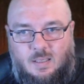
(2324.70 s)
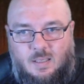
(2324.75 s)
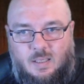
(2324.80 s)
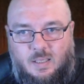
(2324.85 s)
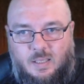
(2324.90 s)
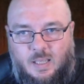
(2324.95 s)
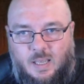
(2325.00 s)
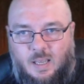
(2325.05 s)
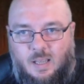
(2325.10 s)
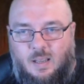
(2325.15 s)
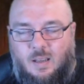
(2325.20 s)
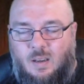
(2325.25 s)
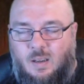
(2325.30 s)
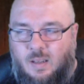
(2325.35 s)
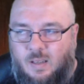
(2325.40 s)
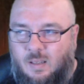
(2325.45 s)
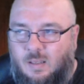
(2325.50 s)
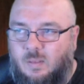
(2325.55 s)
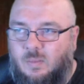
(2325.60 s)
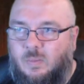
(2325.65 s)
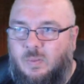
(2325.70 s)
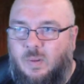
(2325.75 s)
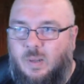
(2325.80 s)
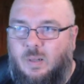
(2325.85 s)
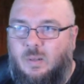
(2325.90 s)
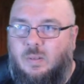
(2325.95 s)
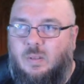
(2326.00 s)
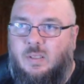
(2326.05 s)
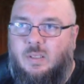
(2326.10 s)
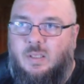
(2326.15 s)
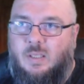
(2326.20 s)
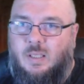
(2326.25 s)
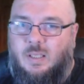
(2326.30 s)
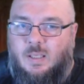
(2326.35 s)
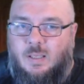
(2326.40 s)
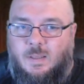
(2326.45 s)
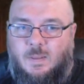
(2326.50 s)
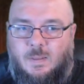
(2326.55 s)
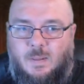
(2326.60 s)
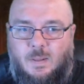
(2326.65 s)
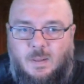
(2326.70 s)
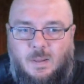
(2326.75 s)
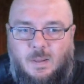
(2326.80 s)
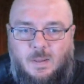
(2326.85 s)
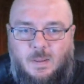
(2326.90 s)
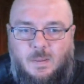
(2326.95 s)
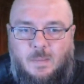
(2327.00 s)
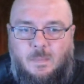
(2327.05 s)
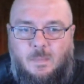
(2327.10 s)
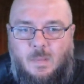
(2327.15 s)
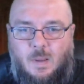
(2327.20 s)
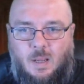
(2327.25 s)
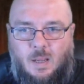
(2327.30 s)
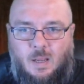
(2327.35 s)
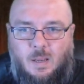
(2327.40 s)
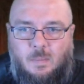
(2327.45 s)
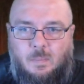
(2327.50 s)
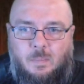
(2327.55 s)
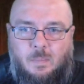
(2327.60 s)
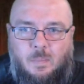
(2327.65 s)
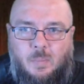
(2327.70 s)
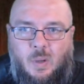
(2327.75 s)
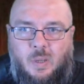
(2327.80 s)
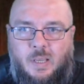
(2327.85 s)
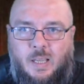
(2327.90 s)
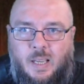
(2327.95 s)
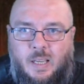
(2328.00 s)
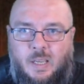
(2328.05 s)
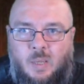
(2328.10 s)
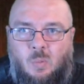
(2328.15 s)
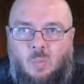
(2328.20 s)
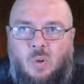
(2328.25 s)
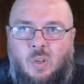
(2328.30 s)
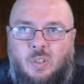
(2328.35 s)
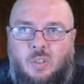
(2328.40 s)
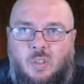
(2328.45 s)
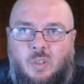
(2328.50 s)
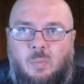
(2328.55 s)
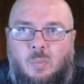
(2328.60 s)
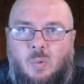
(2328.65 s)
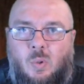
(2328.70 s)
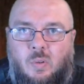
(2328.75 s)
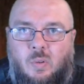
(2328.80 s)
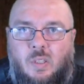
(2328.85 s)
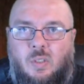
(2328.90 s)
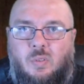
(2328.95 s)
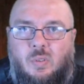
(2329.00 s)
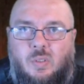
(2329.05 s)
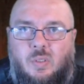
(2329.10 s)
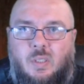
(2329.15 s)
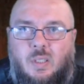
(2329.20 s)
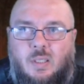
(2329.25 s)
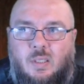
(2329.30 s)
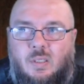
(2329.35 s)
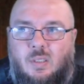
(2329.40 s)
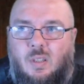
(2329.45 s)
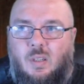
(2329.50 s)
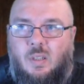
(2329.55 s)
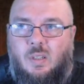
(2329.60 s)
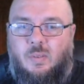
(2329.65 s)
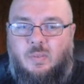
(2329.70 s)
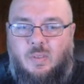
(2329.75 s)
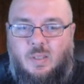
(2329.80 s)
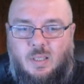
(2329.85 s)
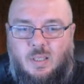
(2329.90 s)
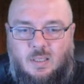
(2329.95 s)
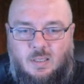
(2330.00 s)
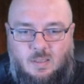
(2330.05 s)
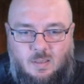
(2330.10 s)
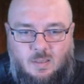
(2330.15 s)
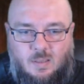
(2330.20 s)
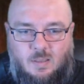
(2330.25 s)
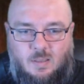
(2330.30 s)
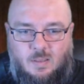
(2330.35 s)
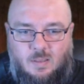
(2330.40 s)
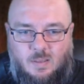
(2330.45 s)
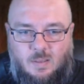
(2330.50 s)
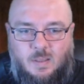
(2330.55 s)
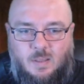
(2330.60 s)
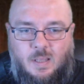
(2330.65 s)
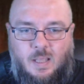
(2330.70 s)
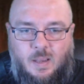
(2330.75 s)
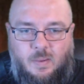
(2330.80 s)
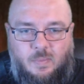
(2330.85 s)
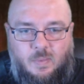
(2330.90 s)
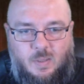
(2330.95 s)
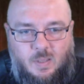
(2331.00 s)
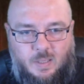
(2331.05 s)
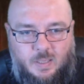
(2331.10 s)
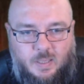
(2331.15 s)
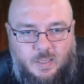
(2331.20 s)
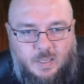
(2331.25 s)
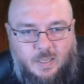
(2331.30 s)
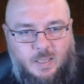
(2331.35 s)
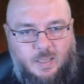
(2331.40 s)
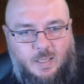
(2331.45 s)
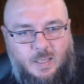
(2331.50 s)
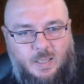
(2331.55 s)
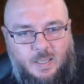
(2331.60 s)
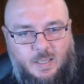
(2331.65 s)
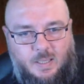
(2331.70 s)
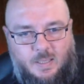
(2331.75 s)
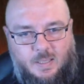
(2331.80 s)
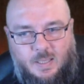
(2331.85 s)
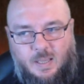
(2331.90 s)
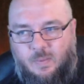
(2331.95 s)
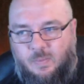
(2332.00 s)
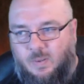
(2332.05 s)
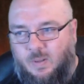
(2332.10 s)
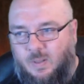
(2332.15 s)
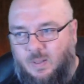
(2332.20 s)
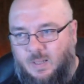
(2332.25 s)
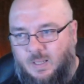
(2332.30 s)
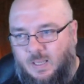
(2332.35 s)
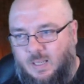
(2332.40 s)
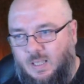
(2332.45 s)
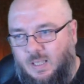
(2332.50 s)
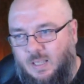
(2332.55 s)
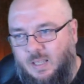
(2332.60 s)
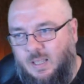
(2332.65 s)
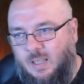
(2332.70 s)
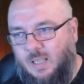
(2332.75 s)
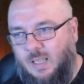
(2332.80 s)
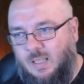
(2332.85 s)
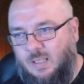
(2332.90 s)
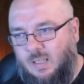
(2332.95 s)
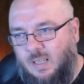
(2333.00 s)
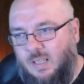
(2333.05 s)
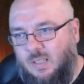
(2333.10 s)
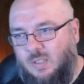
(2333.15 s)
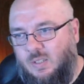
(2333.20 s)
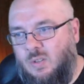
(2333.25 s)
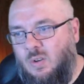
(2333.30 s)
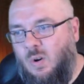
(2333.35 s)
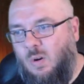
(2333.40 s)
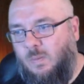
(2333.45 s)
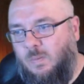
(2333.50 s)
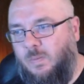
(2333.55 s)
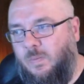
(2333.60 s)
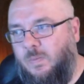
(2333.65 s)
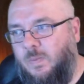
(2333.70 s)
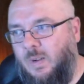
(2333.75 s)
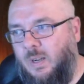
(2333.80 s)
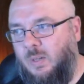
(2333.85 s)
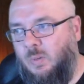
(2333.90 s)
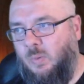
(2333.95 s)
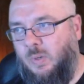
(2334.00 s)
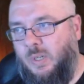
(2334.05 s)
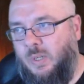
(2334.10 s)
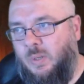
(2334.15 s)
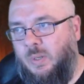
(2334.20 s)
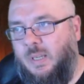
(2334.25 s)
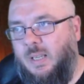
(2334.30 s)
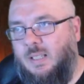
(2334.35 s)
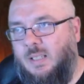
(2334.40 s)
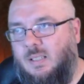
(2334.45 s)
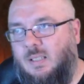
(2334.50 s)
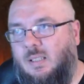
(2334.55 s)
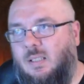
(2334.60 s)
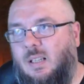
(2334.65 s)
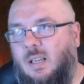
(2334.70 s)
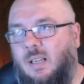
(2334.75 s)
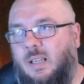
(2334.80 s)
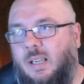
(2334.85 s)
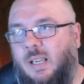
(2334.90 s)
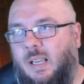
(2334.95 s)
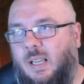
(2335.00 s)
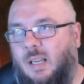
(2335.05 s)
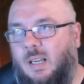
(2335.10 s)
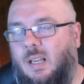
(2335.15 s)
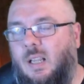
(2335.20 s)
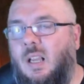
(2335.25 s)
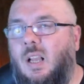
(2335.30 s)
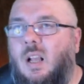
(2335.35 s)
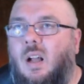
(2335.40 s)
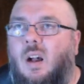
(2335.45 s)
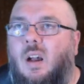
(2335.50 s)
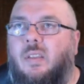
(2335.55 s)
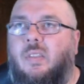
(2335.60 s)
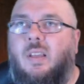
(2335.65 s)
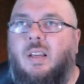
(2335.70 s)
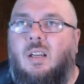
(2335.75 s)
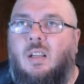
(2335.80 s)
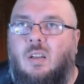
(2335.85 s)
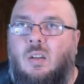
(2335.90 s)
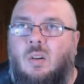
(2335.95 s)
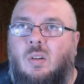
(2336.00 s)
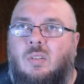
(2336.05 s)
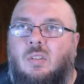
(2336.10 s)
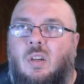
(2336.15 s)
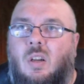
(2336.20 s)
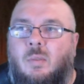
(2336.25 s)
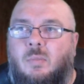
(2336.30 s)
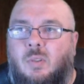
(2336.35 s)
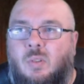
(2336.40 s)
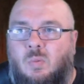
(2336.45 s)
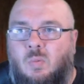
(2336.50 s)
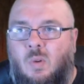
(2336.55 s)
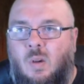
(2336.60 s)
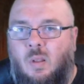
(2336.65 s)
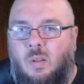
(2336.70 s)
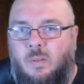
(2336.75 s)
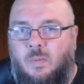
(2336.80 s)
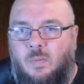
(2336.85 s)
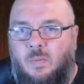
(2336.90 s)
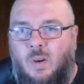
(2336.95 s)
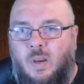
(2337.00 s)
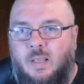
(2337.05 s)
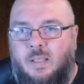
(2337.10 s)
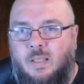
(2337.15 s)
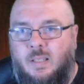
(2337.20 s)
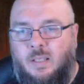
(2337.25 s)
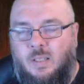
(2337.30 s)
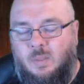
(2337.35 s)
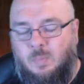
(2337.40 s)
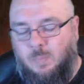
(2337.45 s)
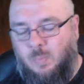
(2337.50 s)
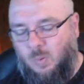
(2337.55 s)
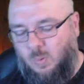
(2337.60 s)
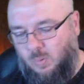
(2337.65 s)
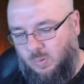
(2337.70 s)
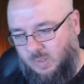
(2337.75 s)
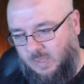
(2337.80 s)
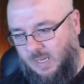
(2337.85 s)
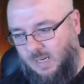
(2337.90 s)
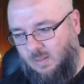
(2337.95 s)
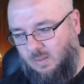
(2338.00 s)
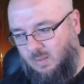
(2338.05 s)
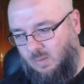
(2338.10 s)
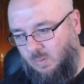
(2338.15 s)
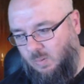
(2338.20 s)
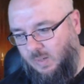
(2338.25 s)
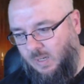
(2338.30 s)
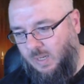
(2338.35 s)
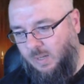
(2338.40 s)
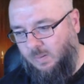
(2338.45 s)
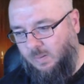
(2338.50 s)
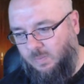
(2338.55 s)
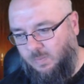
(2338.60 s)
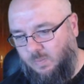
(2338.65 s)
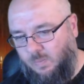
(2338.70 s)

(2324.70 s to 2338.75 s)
yeah, Iron Confederacy. Um, but yeah, you want to do more interesting side of things, definitely definitely. It, it's not fun when you get stuck in. I think a lot of times as well, the fighting is boils down to if